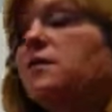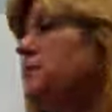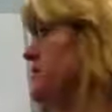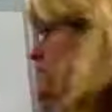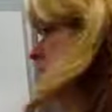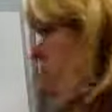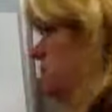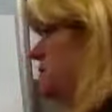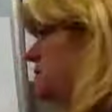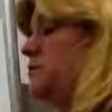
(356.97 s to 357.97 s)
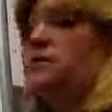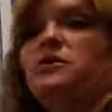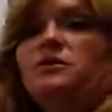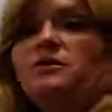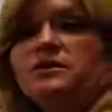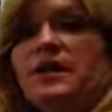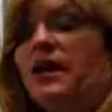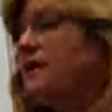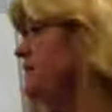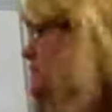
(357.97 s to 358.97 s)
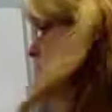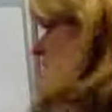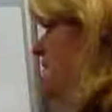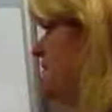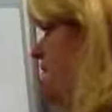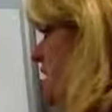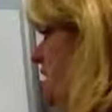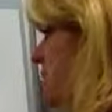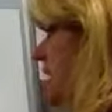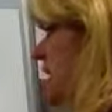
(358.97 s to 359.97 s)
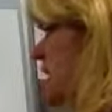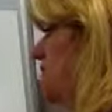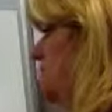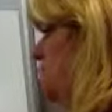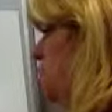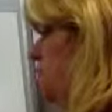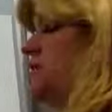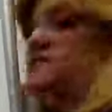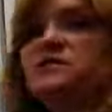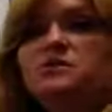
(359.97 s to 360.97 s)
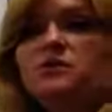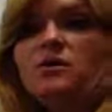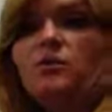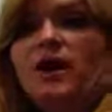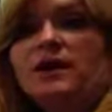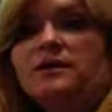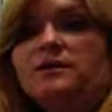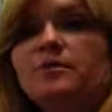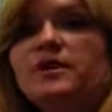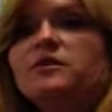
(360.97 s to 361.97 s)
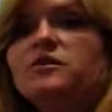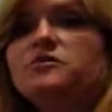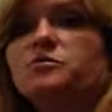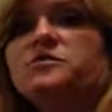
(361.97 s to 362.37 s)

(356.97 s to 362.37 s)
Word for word: but these are the what you'll need this definitely at the beginning of school this you can wait a little bit because we'll